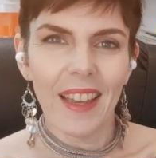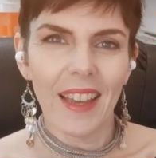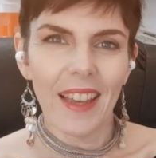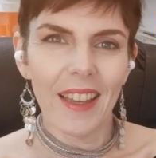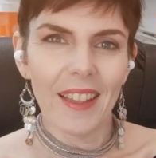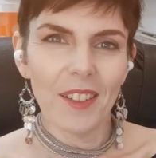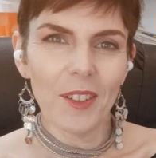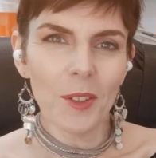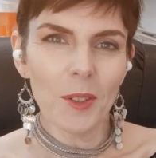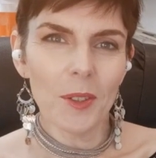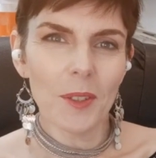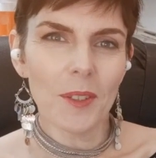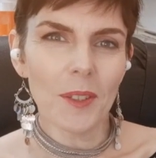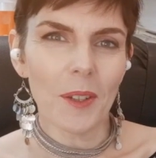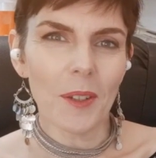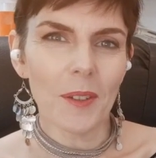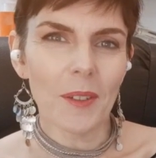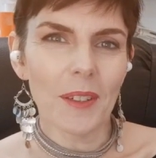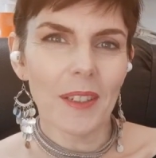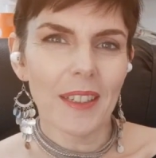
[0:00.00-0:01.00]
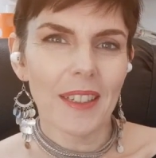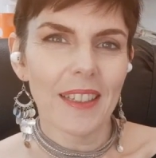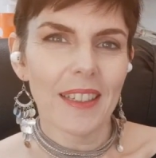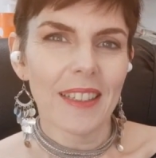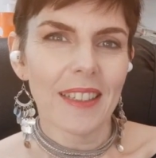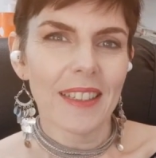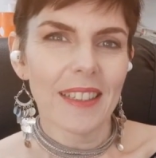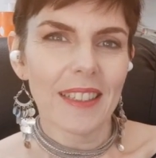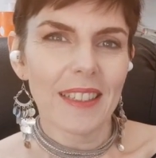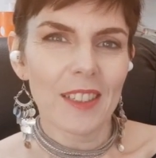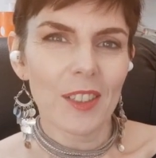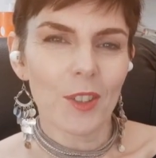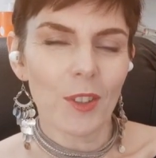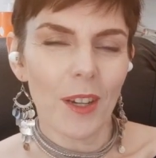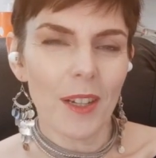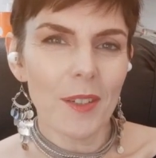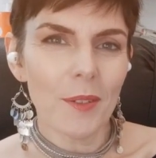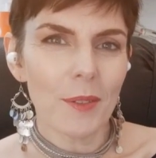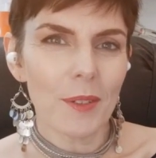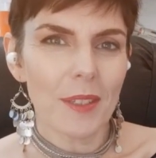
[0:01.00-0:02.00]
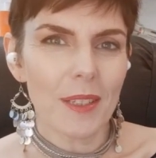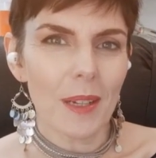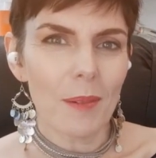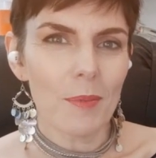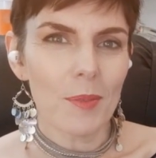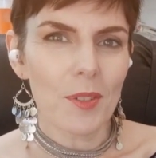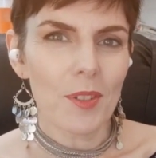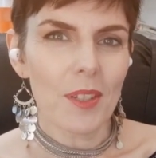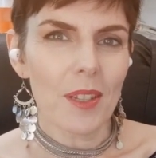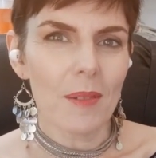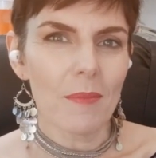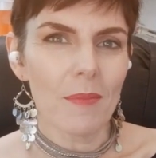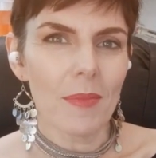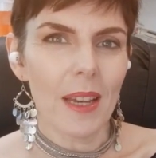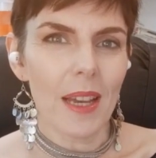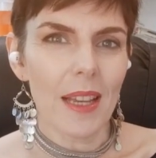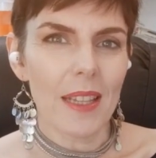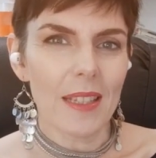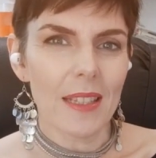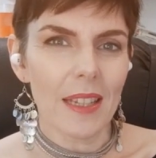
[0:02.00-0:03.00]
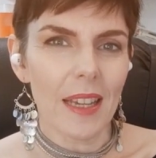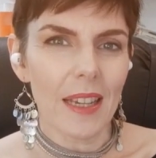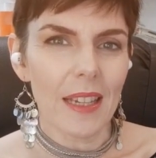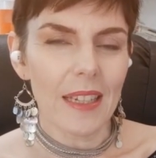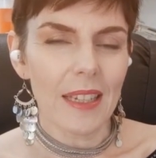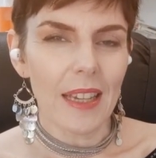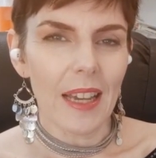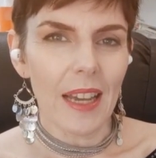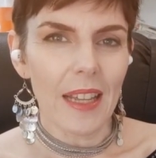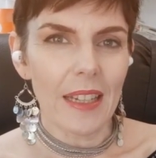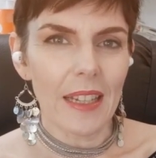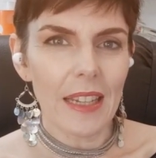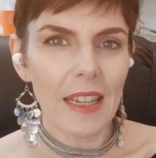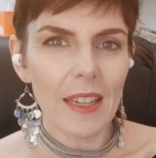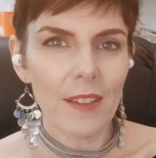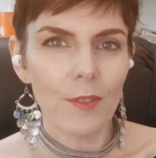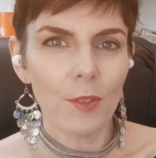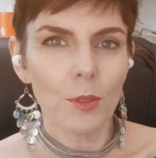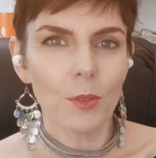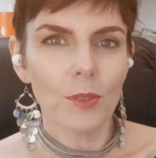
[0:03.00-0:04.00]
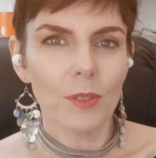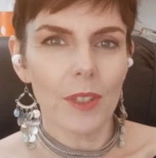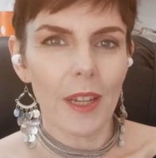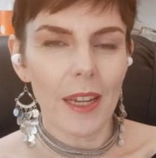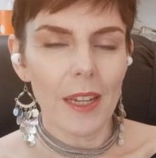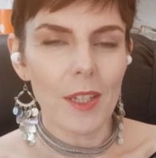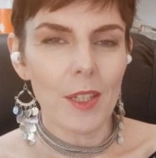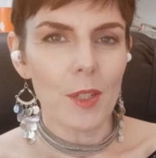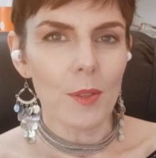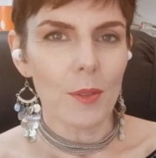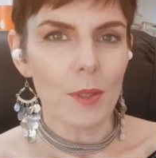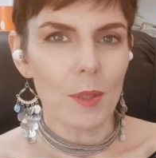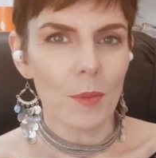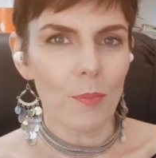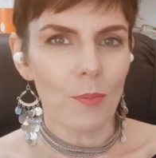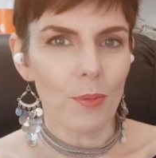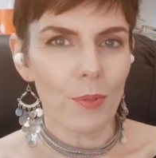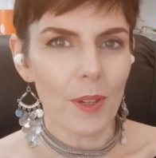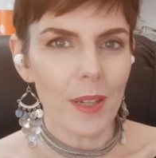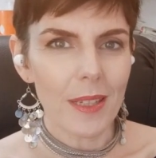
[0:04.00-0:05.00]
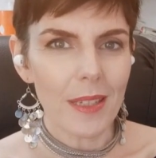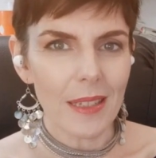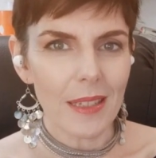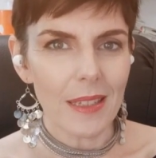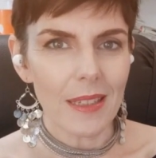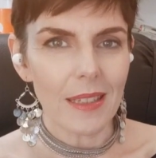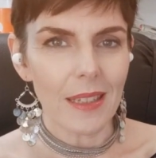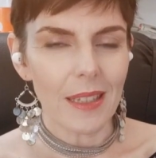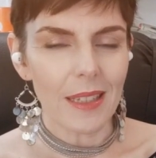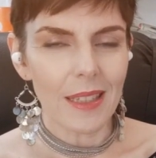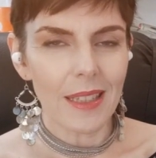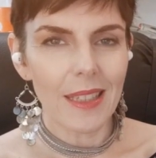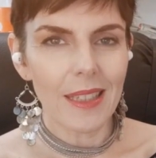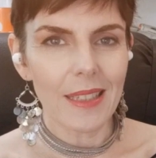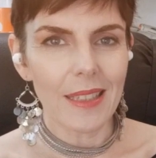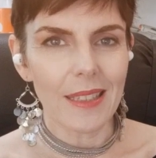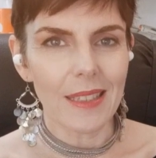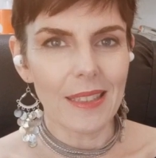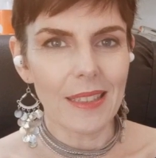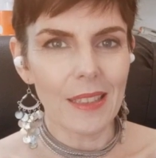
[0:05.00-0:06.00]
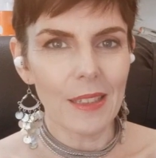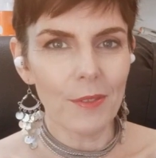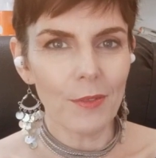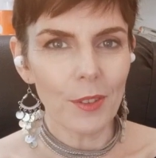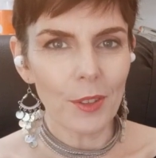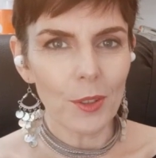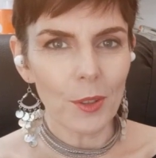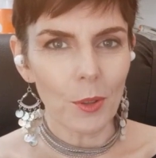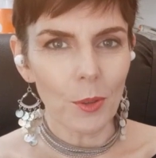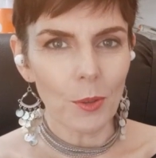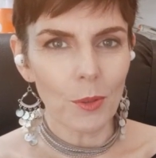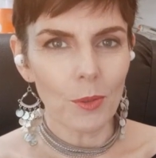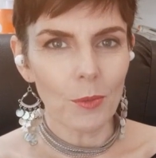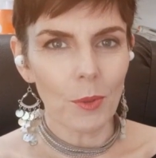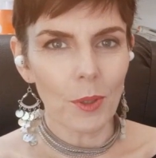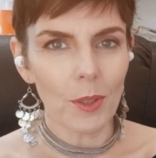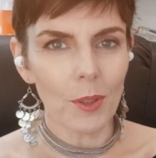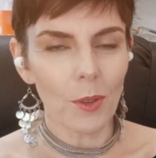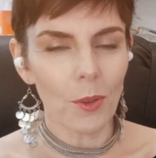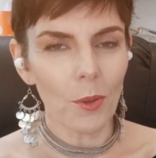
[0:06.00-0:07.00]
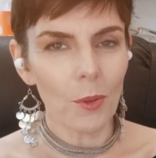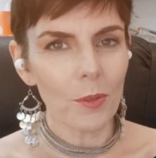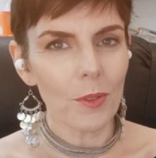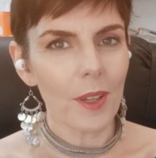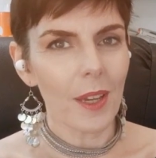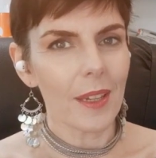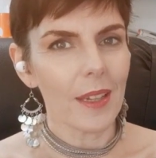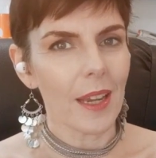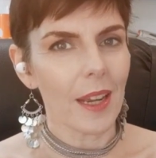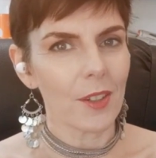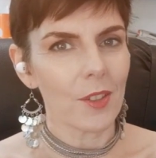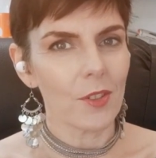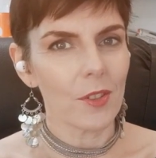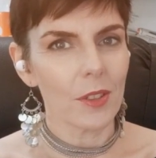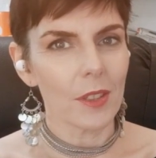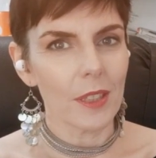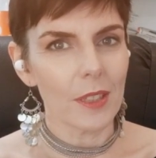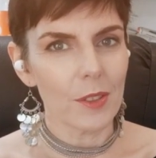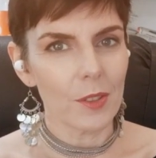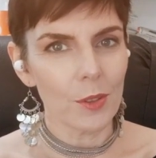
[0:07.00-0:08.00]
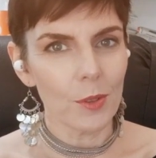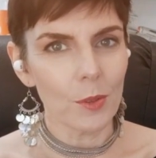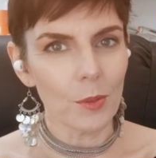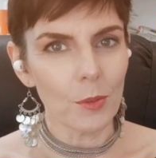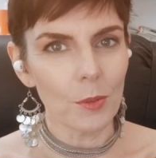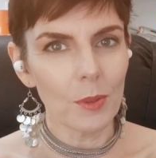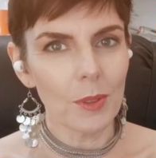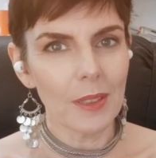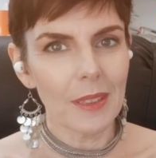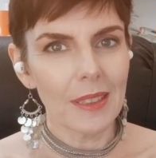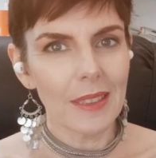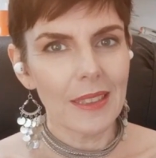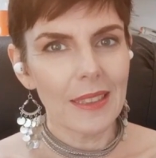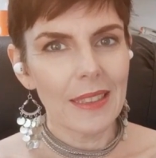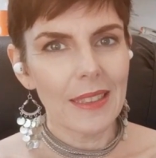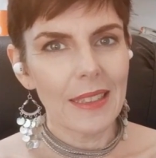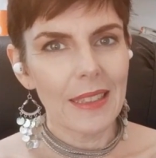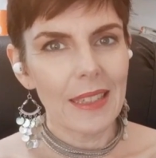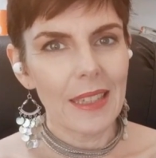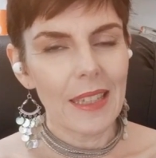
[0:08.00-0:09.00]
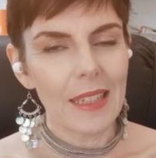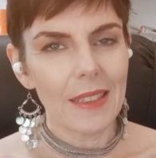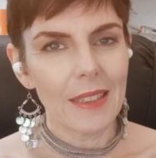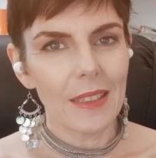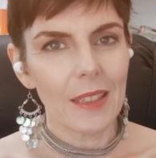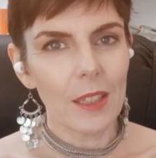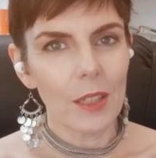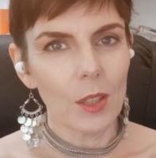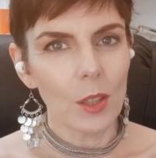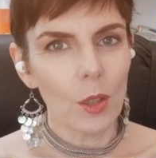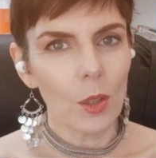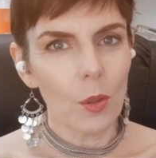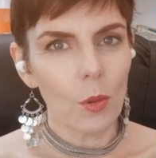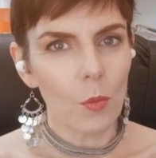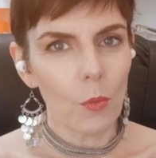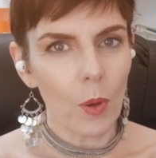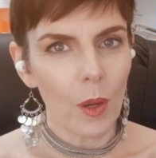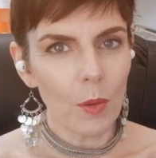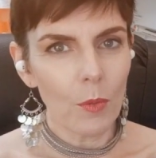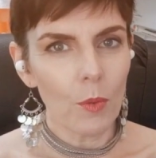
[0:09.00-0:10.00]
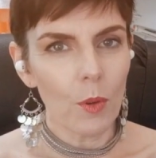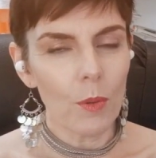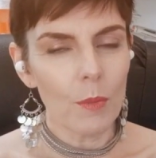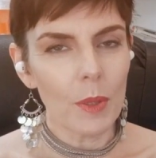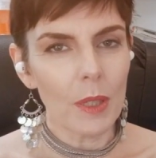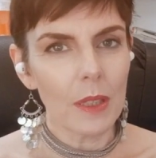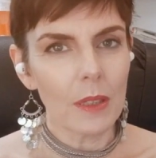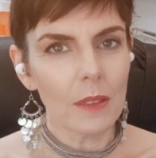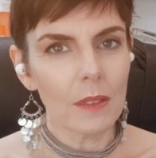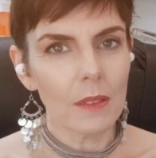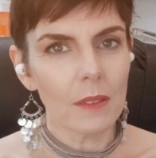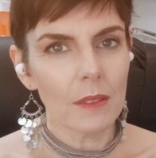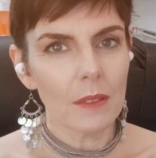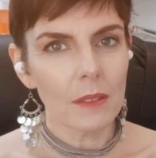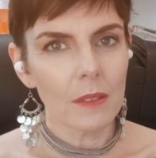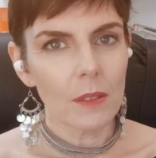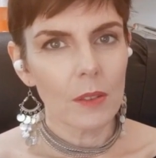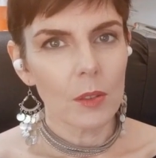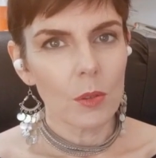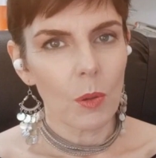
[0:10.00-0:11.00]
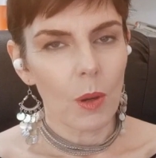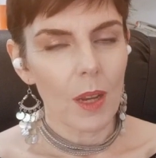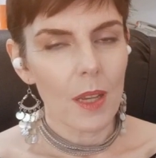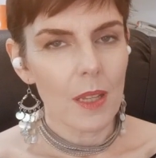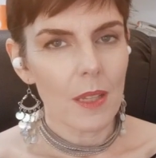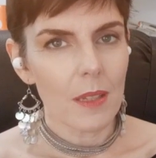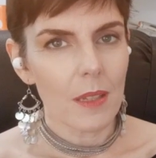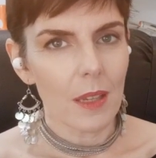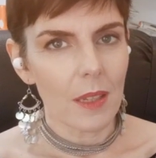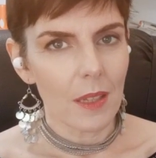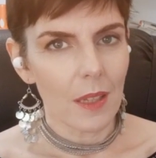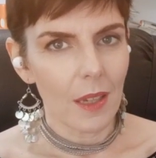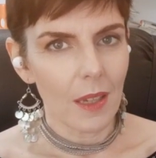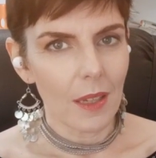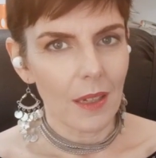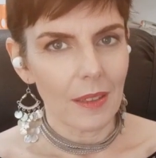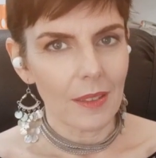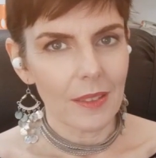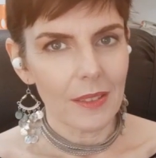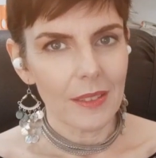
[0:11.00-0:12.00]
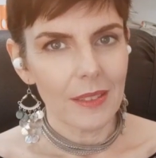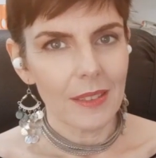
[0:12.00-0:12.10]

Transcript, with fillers: and also trying to establish them as a an evil, dangerous presence, I think is difficult when all they actually do is kill one woman twice a year.